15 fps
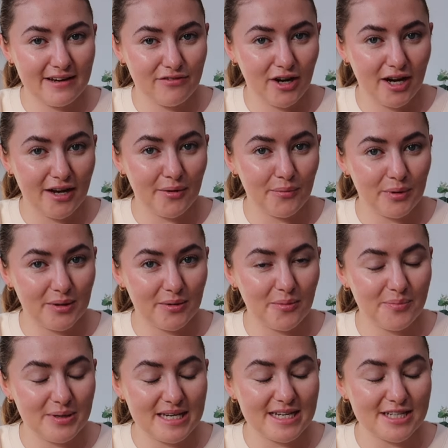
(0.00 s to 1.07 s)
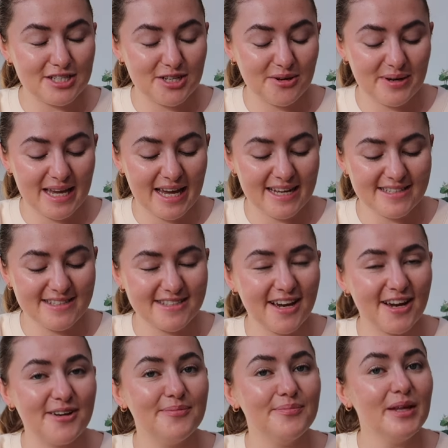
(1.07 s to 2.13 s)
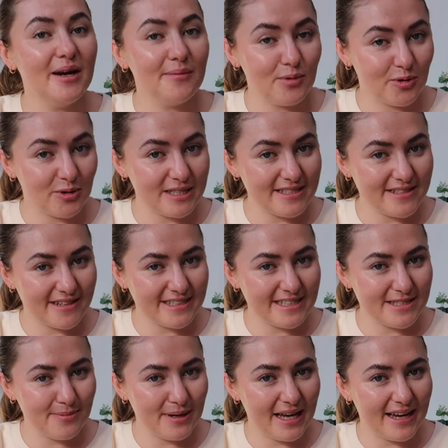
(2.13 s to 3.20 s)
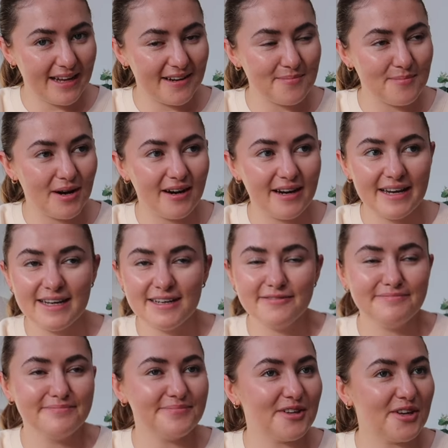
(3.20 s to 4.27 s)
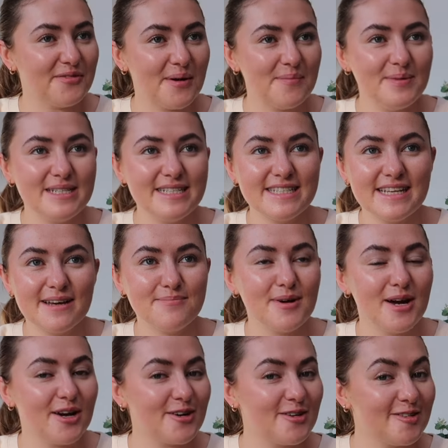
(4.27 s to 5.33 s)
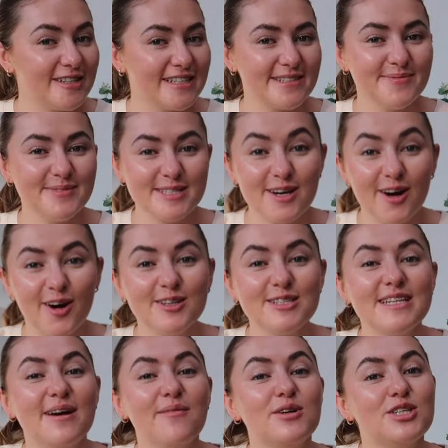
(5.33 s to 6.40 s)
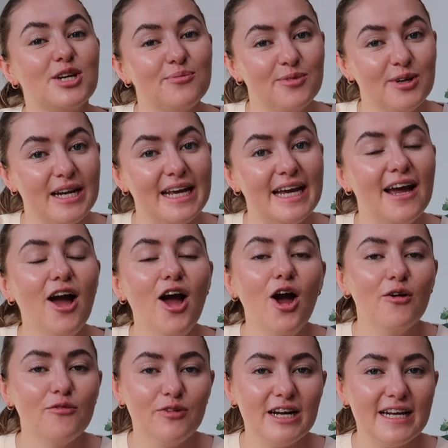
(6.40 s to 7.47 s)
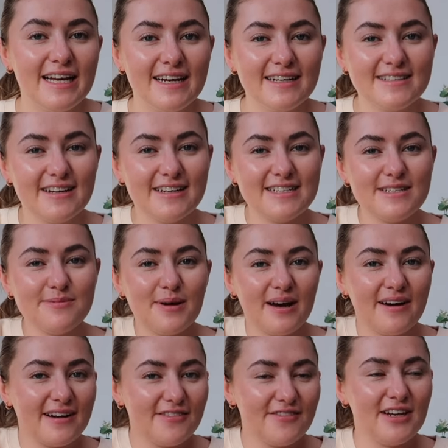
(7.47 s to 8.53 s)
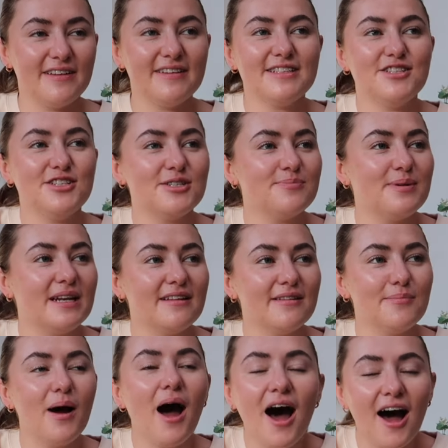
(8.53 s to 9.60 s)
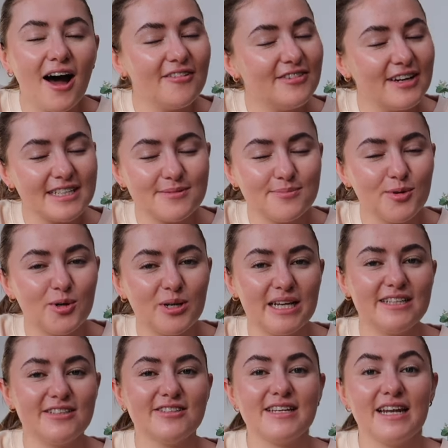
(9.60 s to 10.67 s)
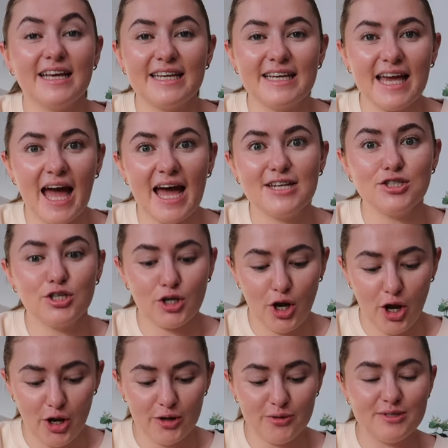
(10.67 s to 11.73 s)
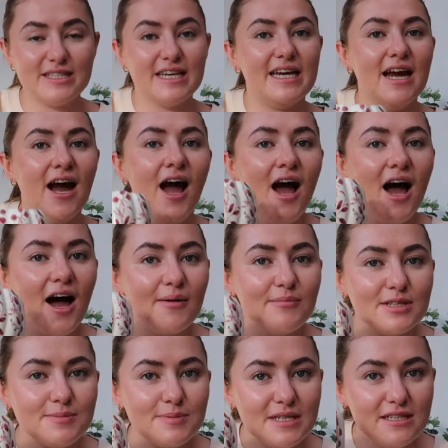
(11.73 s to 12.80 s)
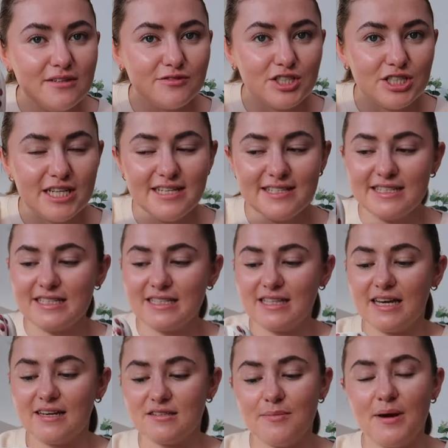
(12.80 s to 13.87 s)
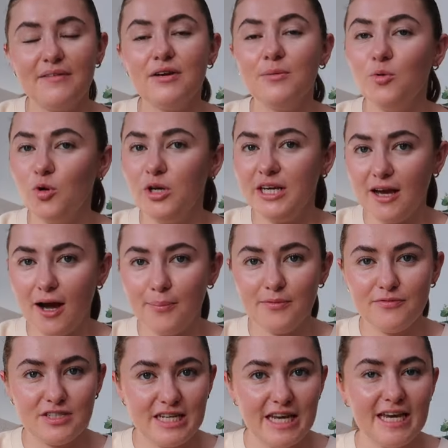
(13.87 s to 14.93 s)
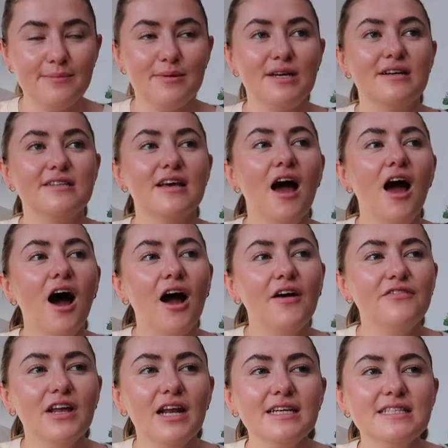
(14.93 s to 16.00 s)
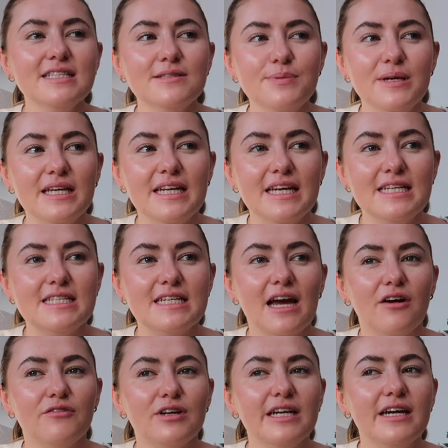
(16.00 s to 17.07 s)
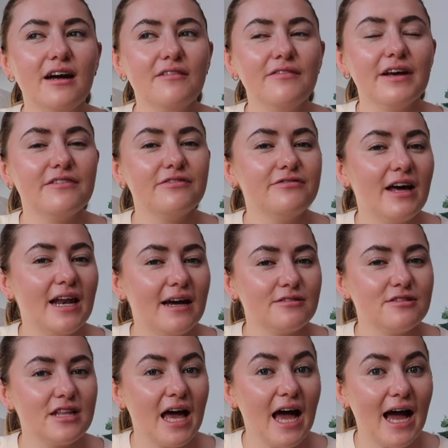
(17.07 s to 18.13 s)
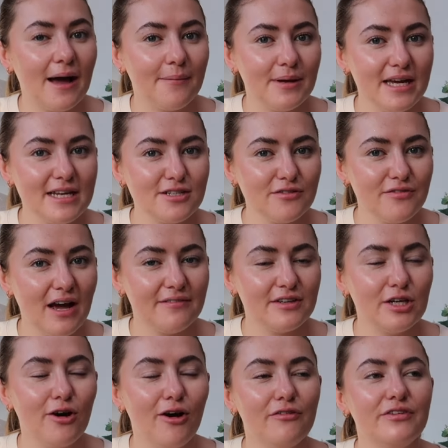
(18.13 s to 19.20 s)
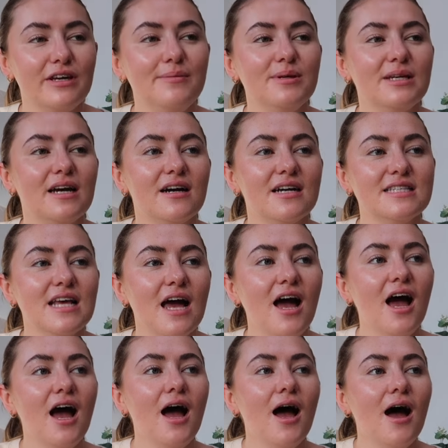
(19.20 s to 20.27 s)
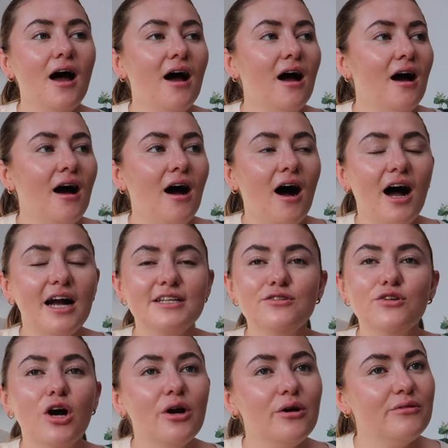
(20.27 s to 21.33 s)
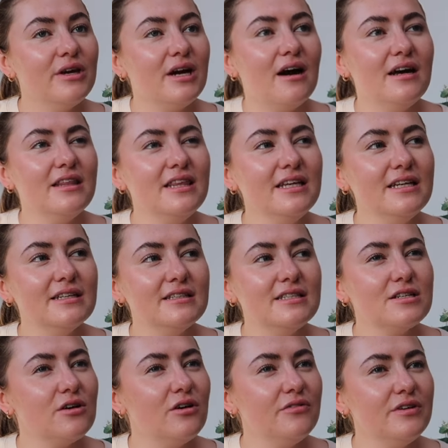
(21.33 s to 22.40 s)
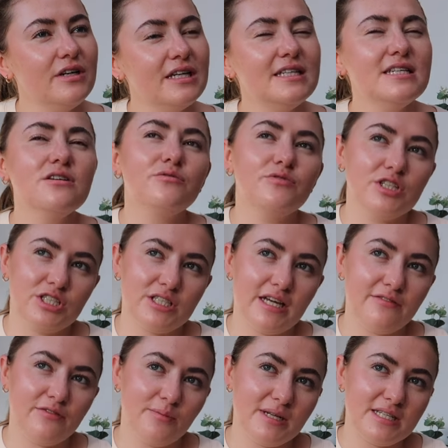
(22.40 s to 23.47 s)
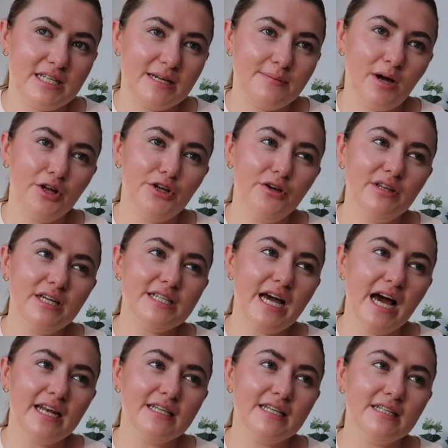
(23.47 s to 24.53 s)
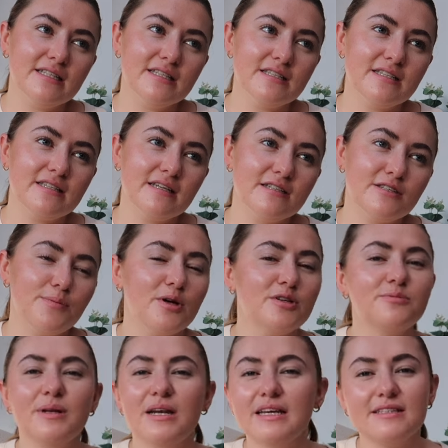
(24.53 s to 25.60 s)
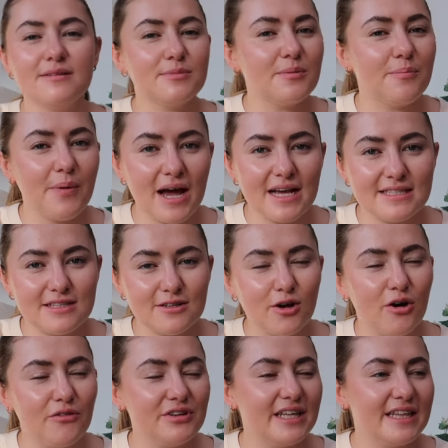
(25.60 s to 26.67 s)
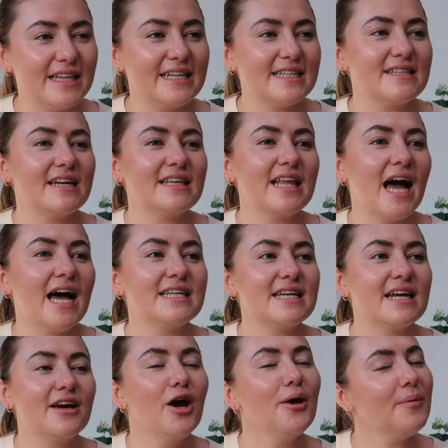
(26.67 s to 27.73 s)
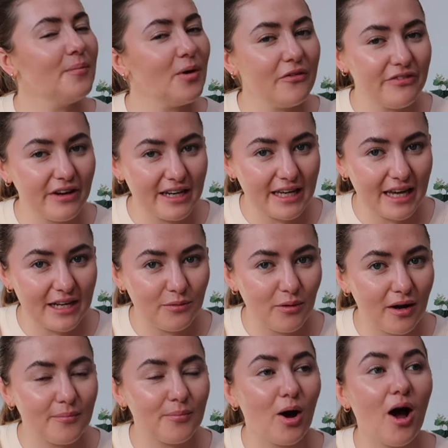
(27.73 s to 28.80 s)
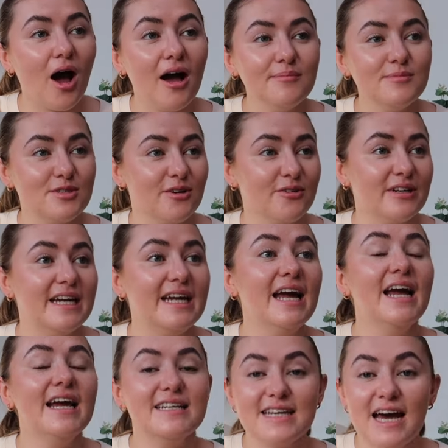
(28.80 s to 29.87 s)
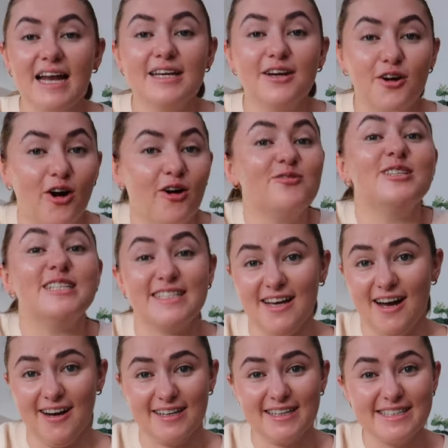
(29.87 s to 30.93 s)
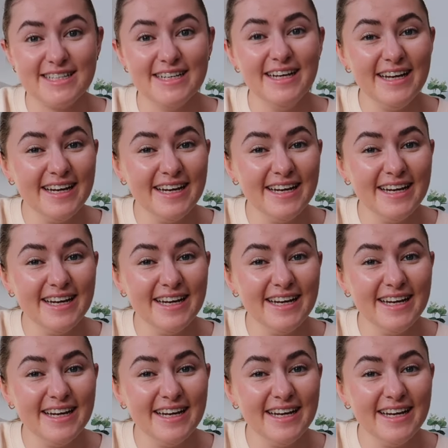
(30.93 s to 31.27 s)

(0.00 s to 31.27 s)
if I will be doing it, so already starting to plan my November, December Christmas content, which I'm really really excited about, and I feel like it's just been a perfect morning just to like get cozy. Um, speaking of cheersing to things, I'm having a morning cup of tea because I feel like since being in Italy, I really kind of like fell out of the habit of having coffee, because I know that, I think, did coffee, it didn't originate from Italy, but I know that Italians are supposed to be like some of the best at coffee and things like that. And I hope I'm not offending anyone, but I'm sorry, Italian coffee sucks.